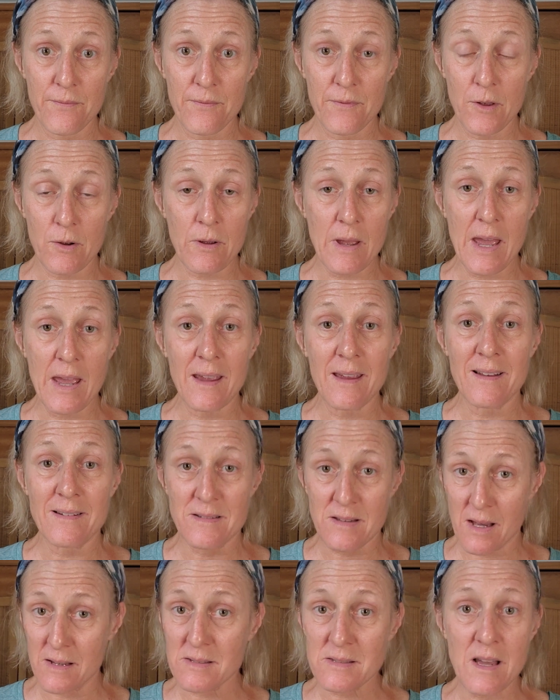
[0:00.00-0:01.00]
Okay, it
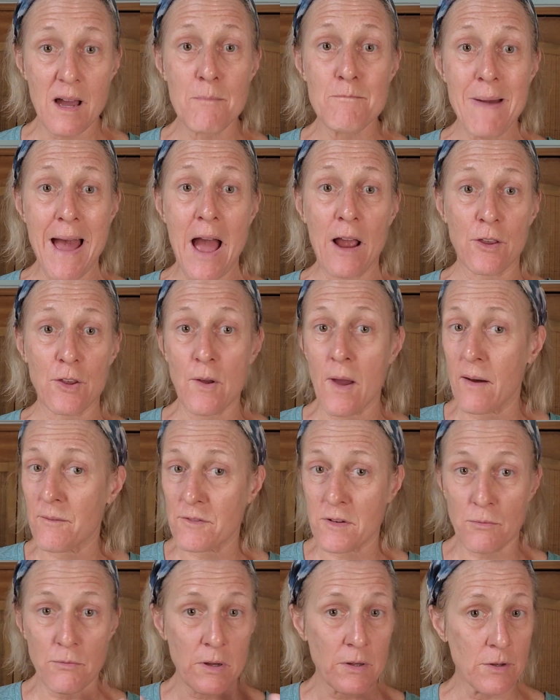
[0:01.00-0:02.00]
does come back. You have
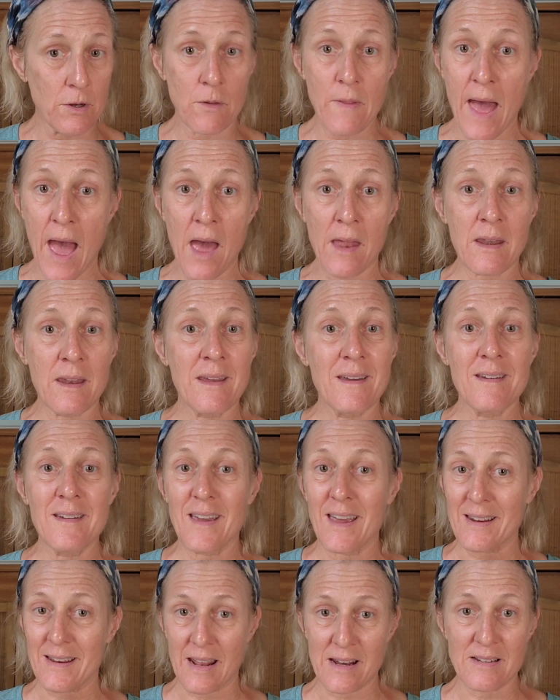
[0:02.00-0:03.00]
to redo that
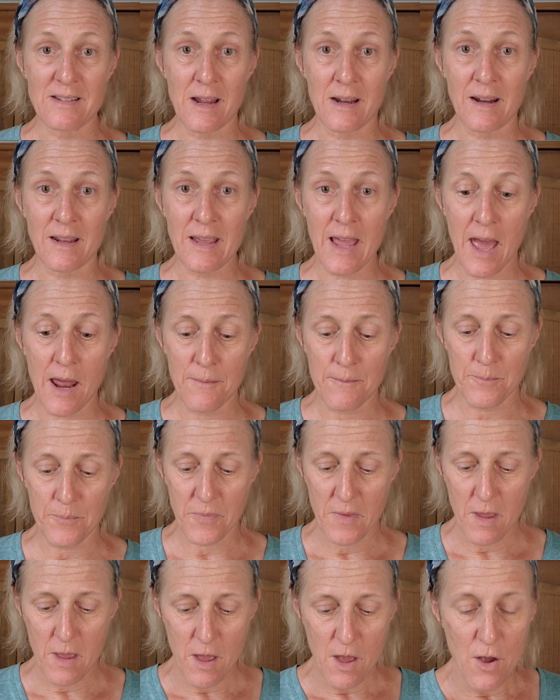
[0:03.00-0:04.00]
and get it done again.
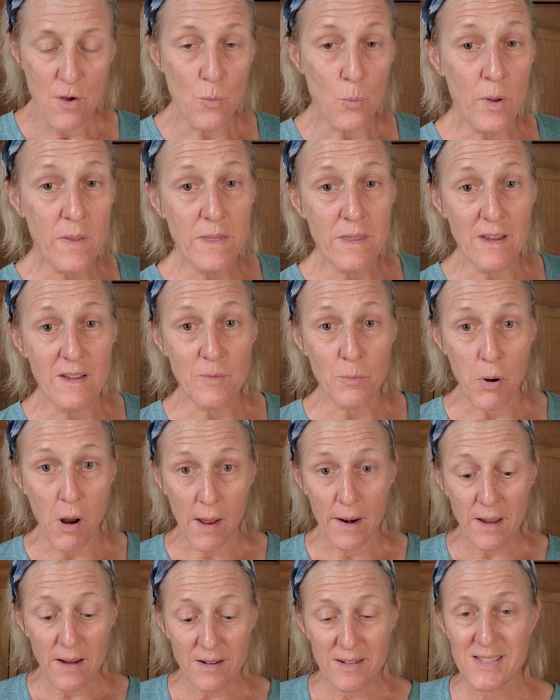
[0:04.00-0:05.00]
With these
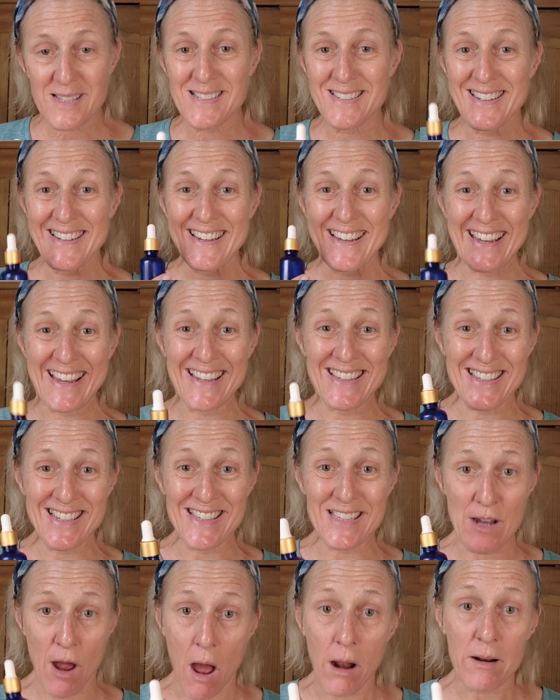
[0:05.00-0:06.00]
products, it
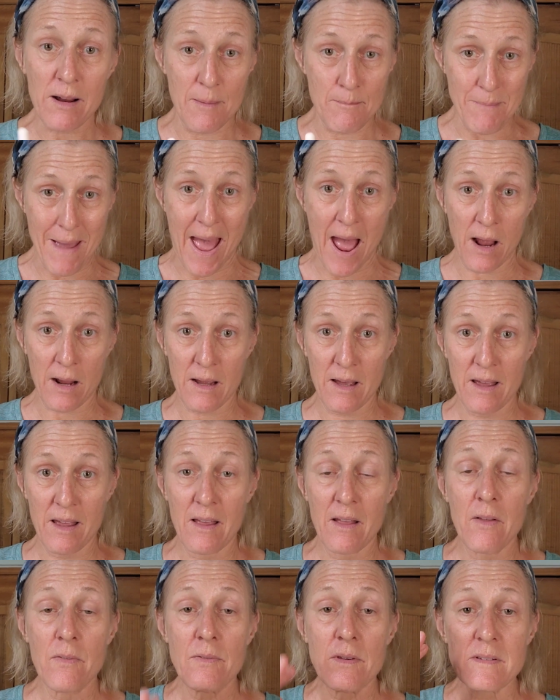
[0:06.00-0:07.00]
does not come back.
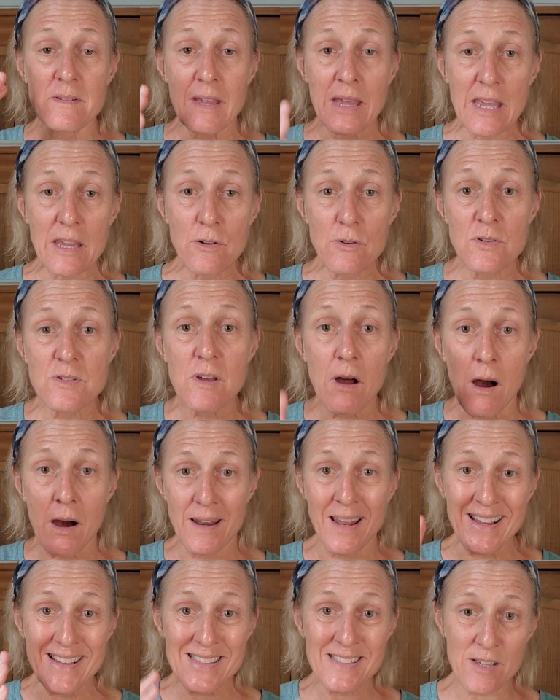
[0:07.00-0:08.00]
This heals on
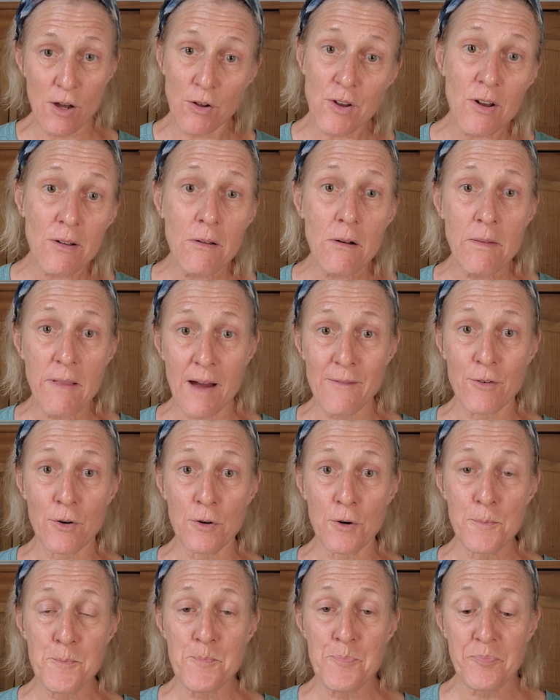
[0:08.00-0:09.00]
a cellular
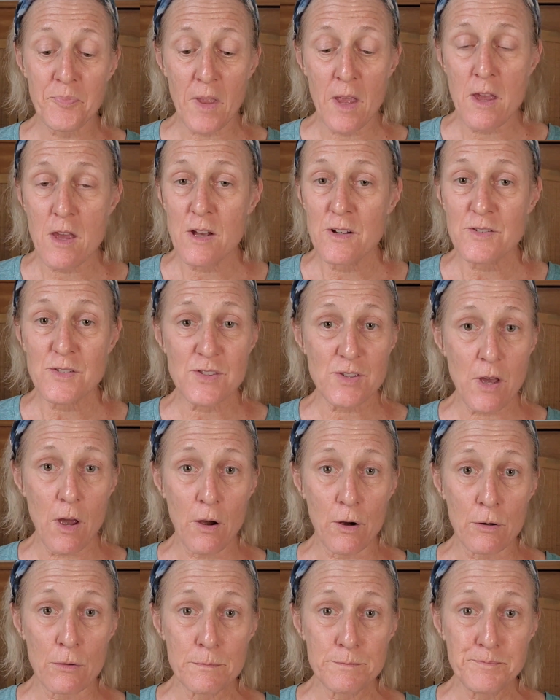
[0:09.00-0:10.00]
level,
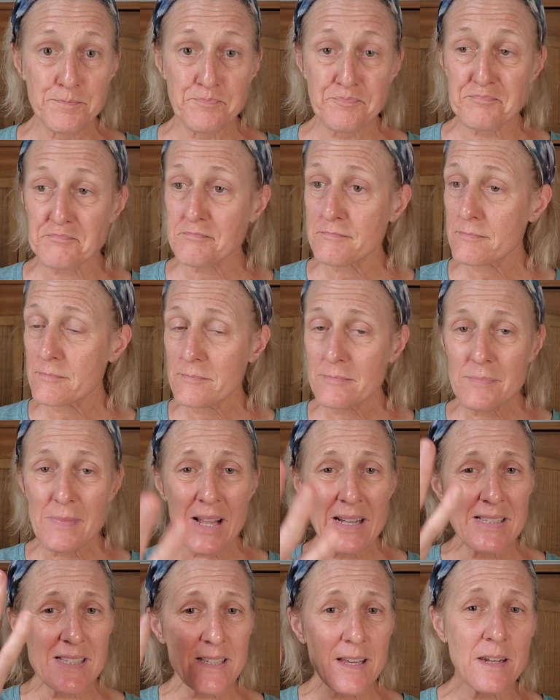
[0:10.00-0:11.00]
so
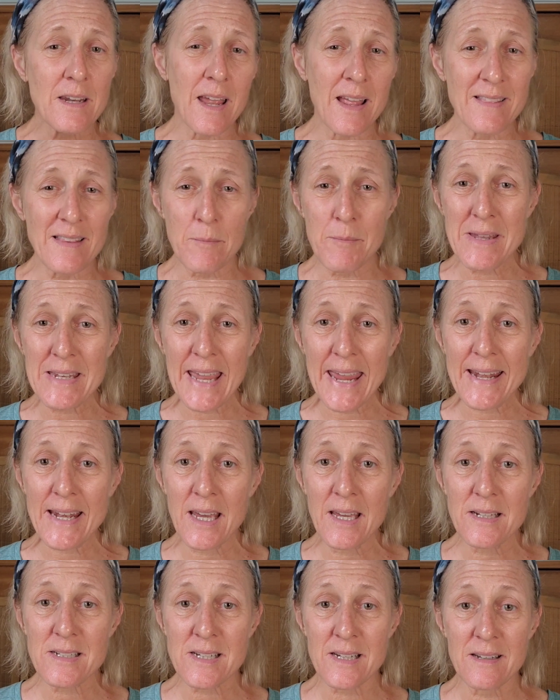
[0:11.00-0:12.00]
it's going to eliminate
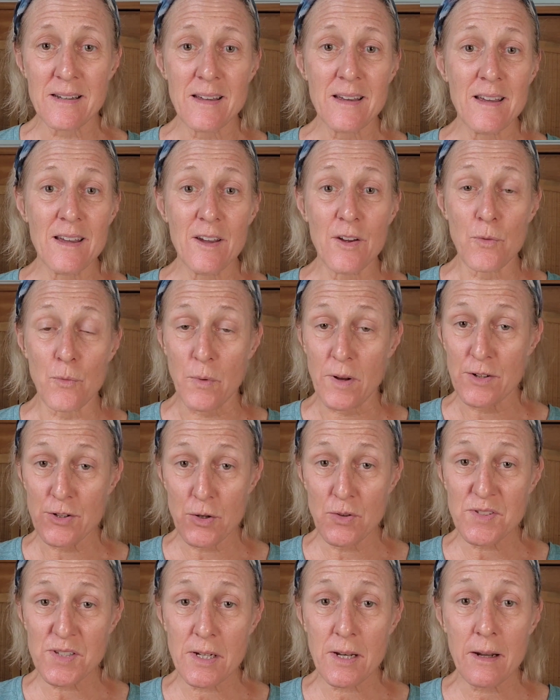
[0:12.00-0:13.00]
it,
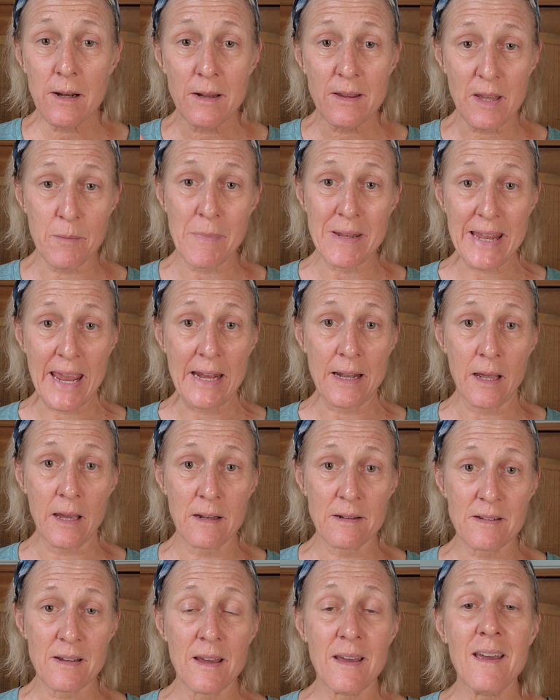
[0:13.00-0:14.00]
reduce it and eliminate
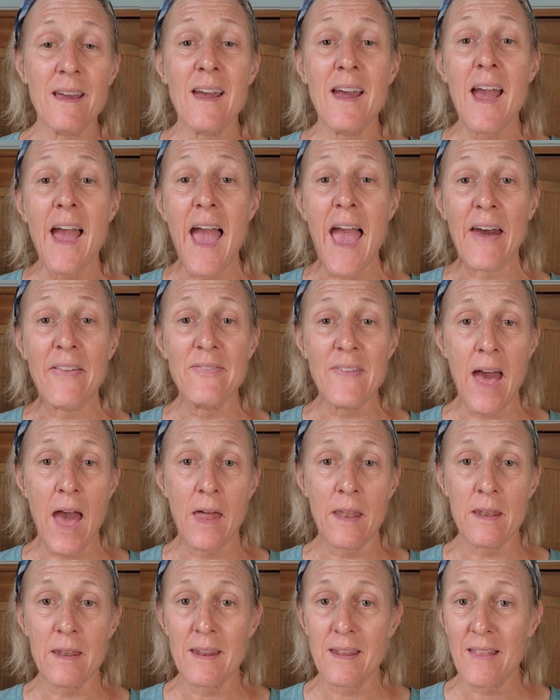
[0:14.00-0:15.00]
it, and
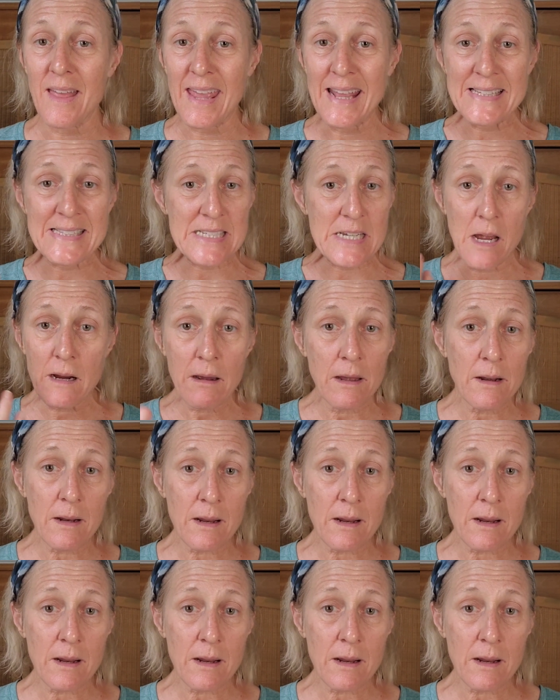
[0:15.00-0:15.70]
then it's not going